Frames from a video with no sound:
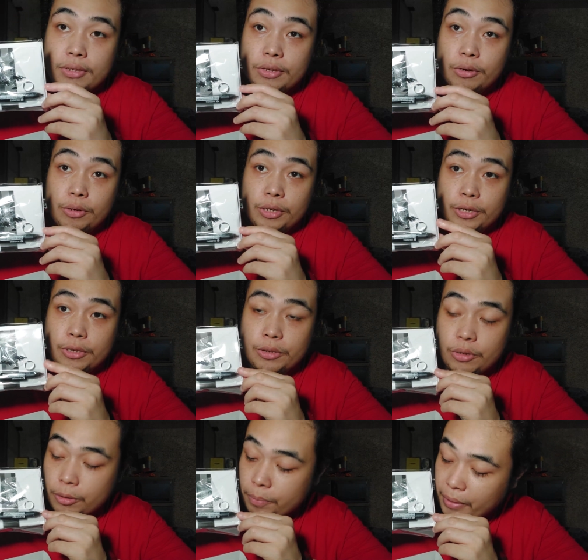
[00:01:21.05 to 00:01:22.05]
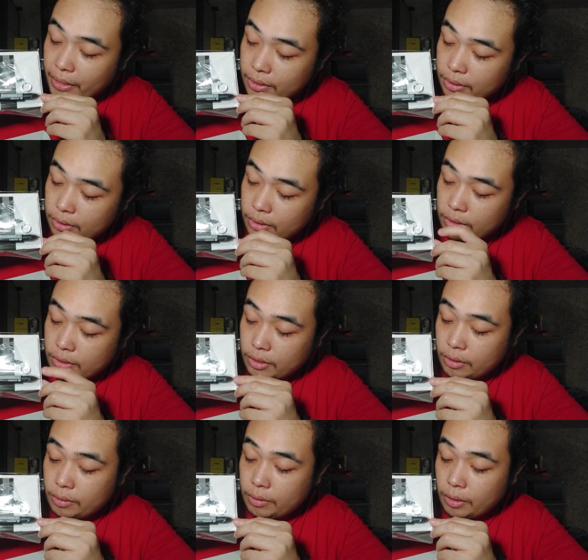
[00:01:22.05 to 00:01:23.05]
So here's your pen.
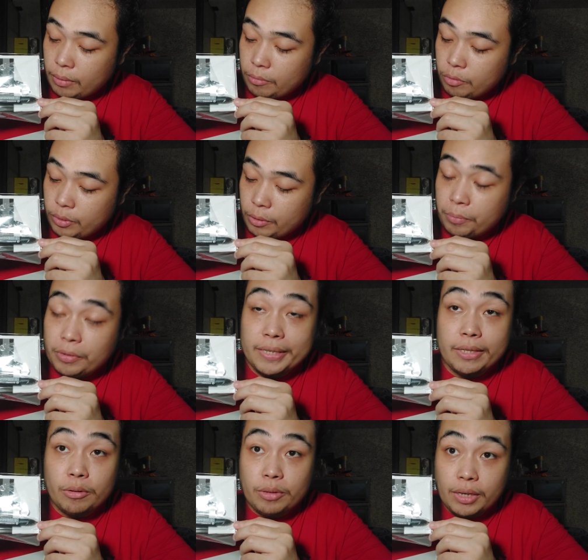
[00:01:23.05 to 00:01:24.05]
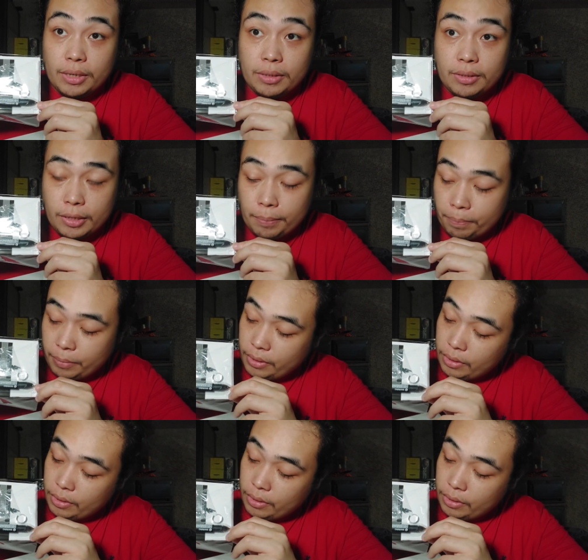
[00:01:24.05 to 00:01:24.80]
It comes with a preloaded tip